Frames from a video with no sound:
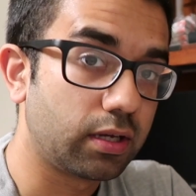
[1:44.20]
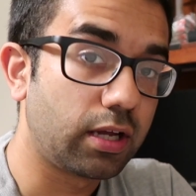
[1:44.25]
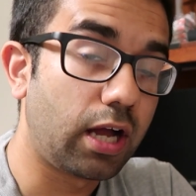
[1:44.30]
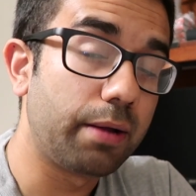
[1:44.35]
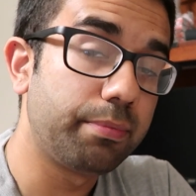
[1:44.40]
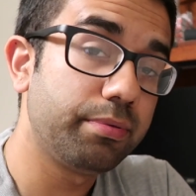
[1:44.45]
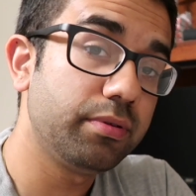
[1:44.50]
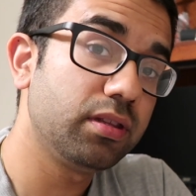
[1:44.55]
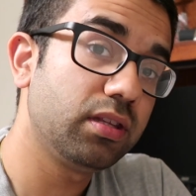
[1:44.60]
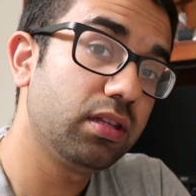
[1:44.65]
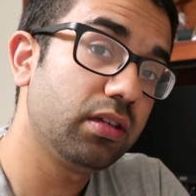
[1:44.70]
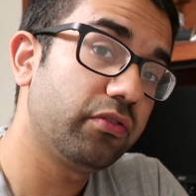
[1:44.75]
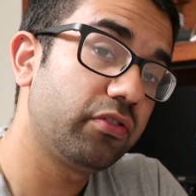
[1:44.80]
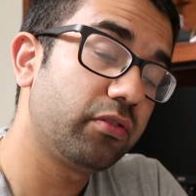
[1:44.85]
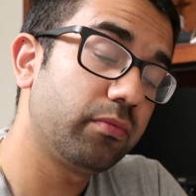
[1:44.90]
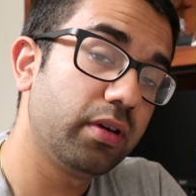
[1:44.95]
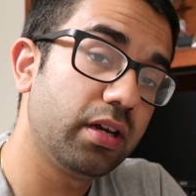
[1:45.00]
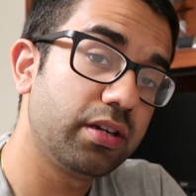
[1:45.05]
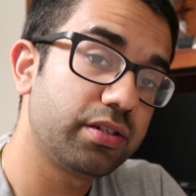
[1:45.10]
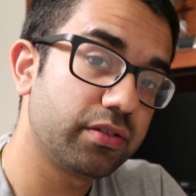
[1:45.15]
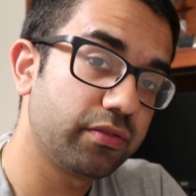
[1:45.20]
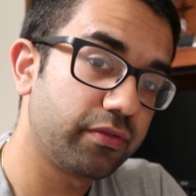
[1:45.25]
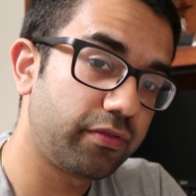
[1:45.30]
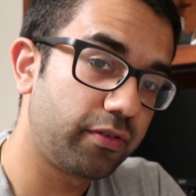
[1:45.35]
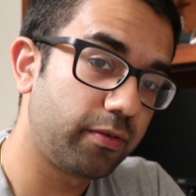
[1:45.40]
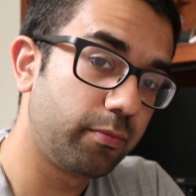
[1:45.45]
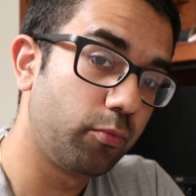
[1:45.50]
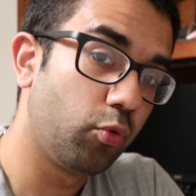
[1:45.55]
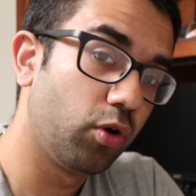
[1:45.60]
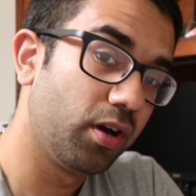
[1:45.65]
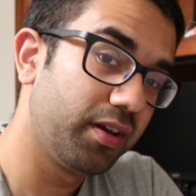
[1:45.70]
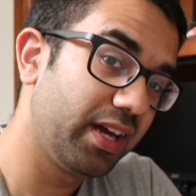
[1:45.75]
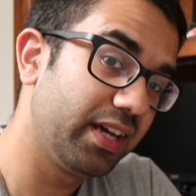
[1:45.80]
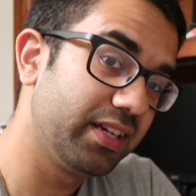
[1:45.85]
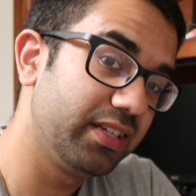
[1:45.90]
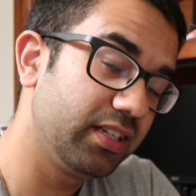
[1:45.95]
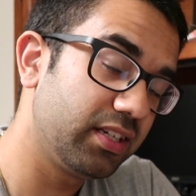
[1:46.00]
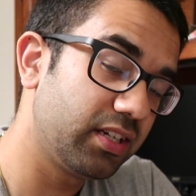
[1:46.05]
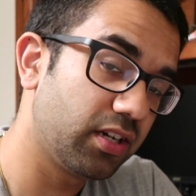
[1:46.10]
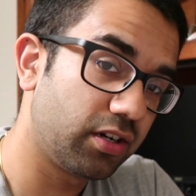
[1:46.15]
Copying the information from one
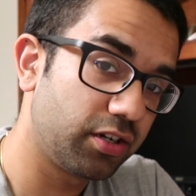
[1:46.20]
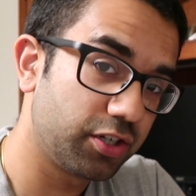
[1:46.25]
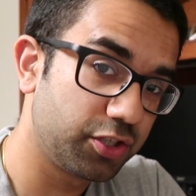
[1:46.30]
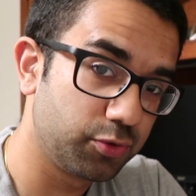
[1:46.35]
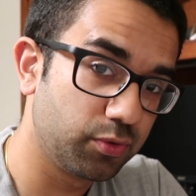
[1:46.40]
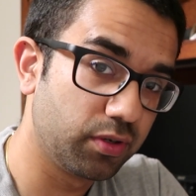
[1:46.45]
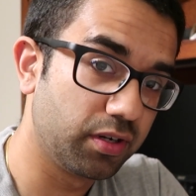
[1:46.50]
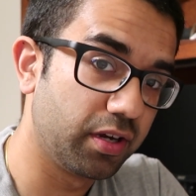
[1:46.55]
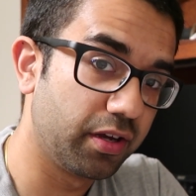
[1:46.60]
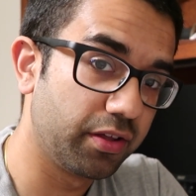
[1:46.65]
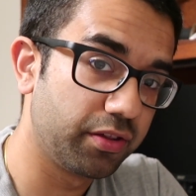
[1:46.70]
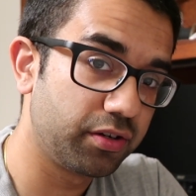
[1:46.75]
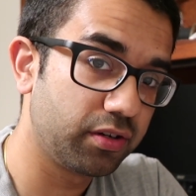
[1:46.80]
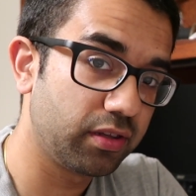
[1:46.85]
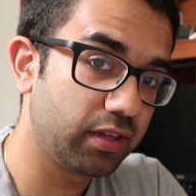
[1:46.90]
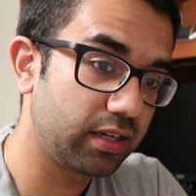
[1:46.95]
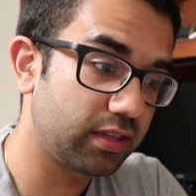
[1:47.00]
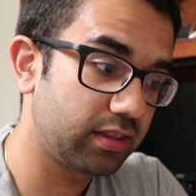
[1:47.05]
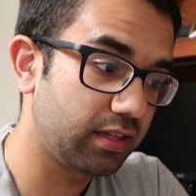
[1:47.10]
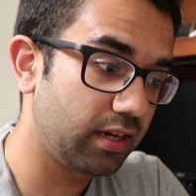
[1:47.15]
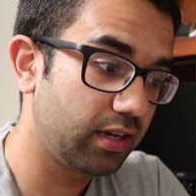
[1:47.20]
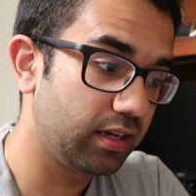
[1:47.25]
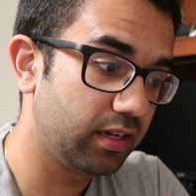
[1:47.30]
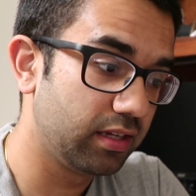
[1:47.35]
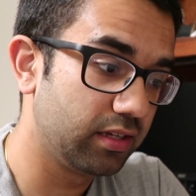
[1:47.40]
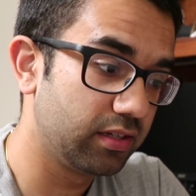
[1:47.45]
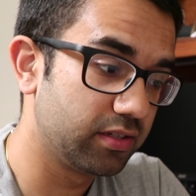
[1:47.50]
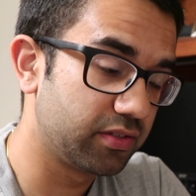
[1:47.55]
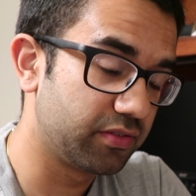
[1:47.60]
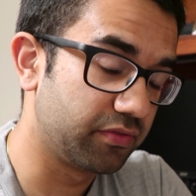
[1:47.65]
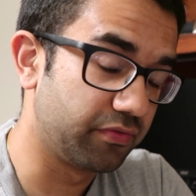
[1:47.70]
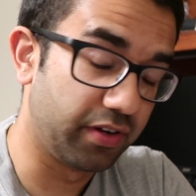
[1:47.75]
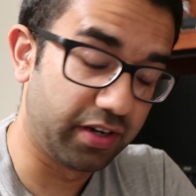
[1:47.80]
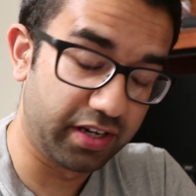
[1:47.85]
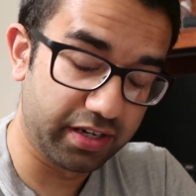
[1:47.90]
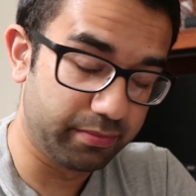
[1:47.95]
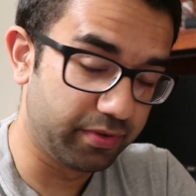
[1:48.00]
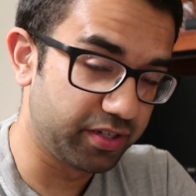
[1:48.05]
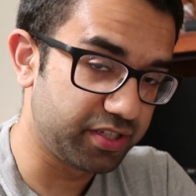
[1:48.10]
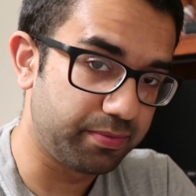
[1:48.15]
ID card to another like that is
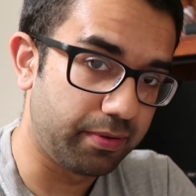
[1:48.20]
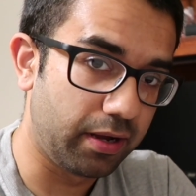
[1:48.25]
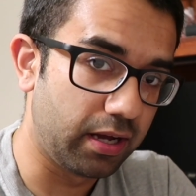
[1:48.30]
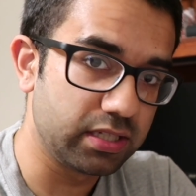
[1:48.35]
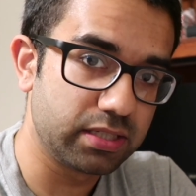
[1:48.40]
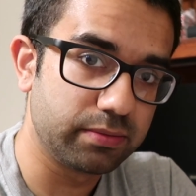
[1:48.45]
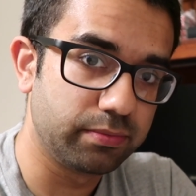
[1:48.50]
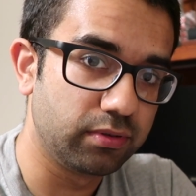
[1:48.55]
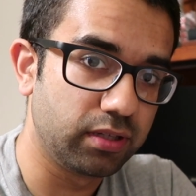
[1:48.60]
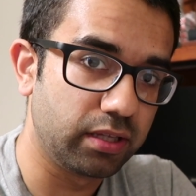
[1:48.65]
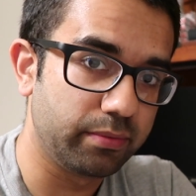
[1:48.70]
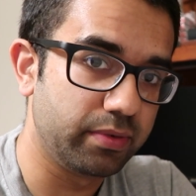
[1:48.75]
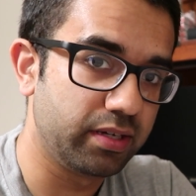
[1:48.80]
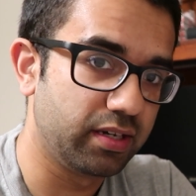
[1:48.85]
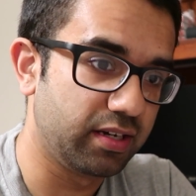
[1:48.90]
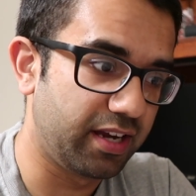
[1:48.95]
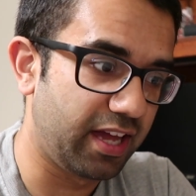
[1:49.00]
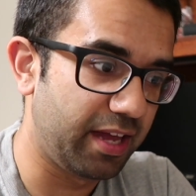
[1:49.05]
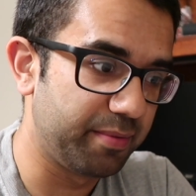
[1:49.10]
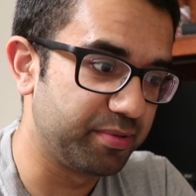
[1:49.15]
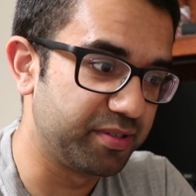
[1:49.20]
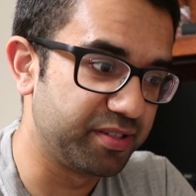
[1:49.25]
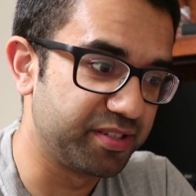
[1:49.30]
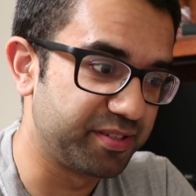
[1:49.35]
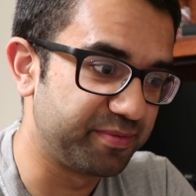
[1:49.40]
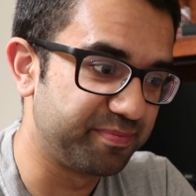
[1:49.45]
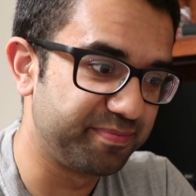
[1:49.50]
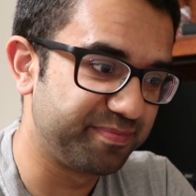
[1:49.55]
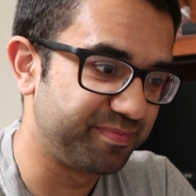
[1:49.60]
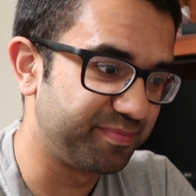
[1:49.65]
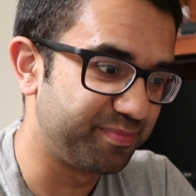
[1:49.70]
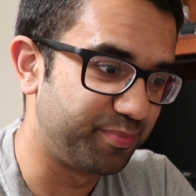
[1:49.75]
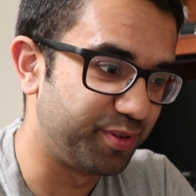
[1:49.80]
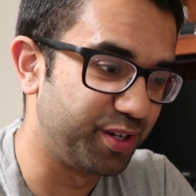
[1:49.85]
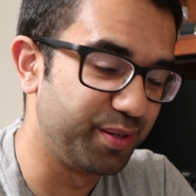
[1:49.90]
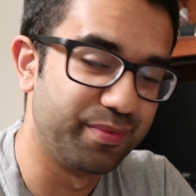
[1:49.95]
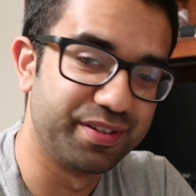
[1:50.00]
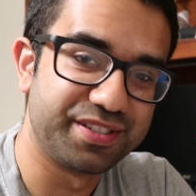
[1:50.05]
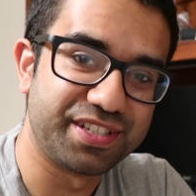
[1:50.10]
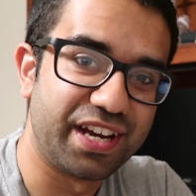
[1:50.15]
very much possible. I mean, it happens
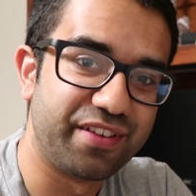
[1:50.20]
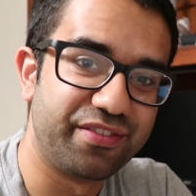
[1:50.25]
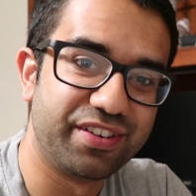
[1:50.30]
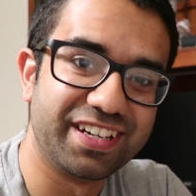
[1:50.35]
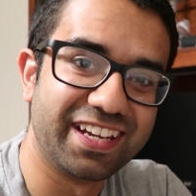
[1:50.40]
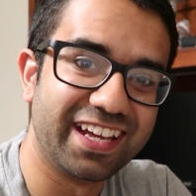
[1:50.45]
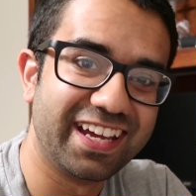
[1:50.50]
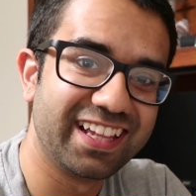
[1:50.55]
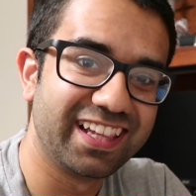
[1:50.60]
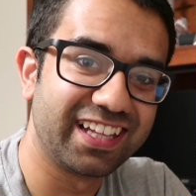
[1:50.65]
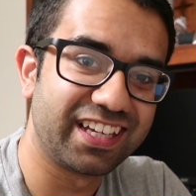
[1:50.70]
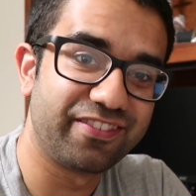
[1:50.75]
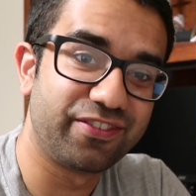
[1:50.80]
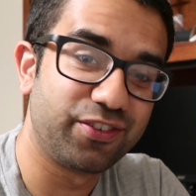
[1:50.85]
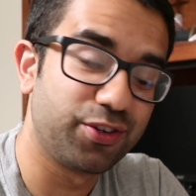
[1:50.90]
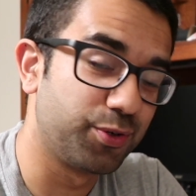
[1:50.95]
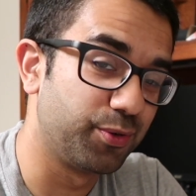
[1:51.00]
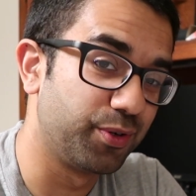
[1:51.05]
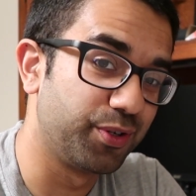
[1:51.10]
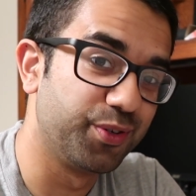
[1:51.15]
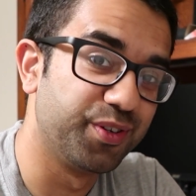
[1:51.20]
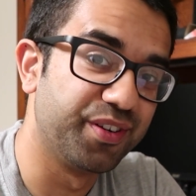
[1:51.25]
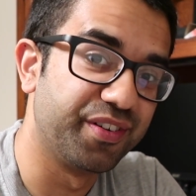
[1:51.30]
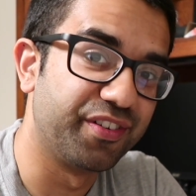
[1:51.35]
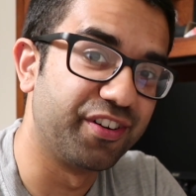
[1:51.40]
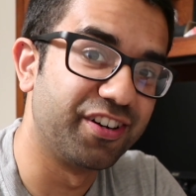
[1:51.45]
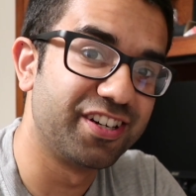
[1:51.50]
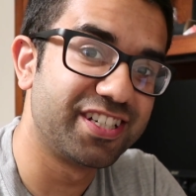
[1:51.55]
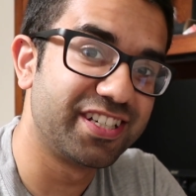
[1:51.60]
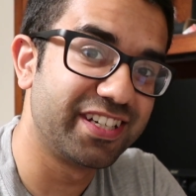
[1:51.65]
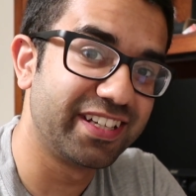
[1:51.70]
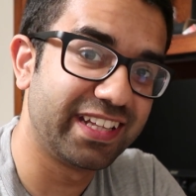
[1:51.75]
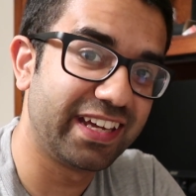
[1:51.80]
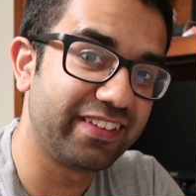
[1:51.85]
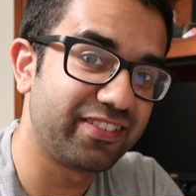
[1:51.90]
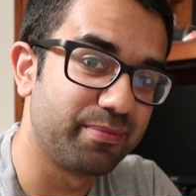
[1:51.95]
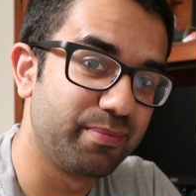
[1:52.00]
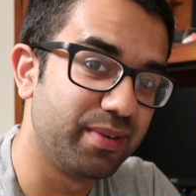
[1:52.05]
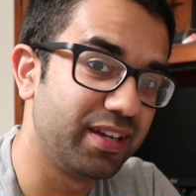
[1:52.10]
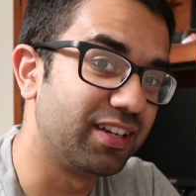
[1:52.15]
pretty much every day. Like, if you go to a university, they
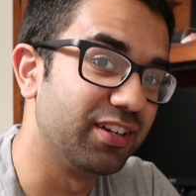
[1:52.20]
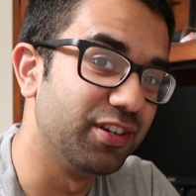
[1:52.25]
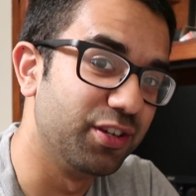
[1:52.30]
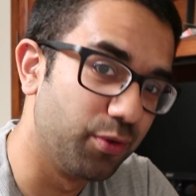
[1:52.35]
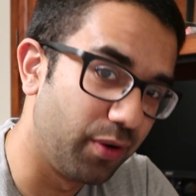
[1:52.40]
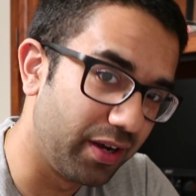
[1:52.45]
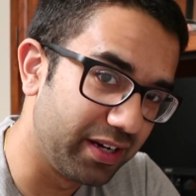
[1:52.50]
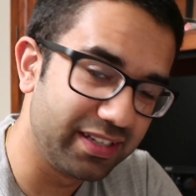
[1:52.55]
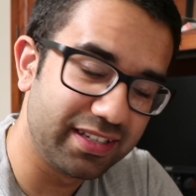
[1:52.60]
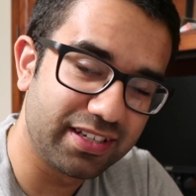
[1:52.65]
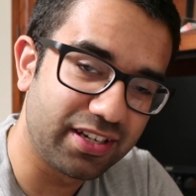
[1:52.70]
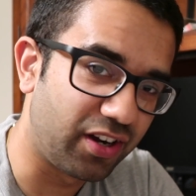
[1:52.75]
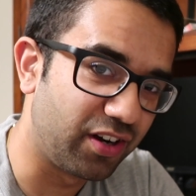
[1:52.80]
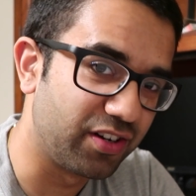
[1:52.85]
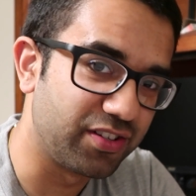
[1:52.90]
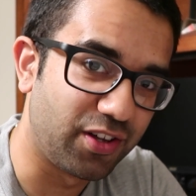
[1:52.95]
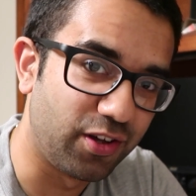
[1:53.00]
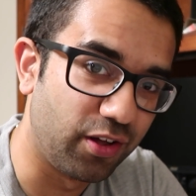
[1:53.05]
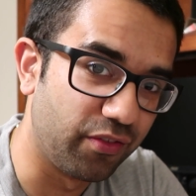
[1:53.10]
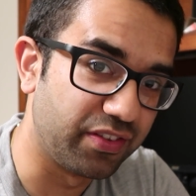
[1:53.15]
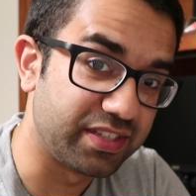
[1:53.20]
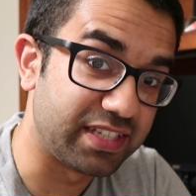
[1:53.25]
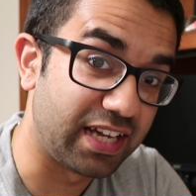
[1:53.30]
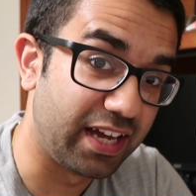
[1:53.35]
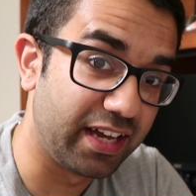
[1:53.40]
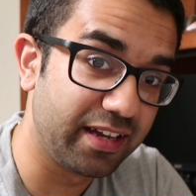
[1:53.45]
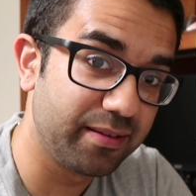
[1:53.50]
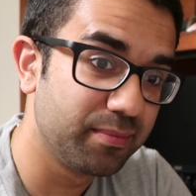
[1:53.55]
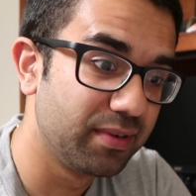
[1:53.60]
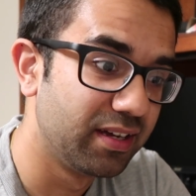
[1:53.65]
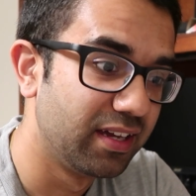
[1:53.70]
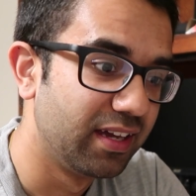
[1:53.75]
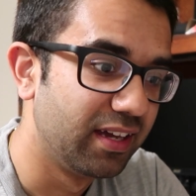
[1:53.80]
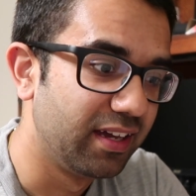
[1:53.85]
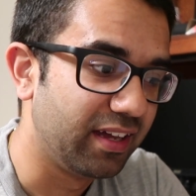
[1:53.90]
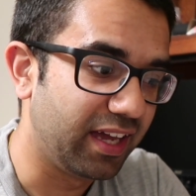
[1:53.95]
have to make new ID cards all the time.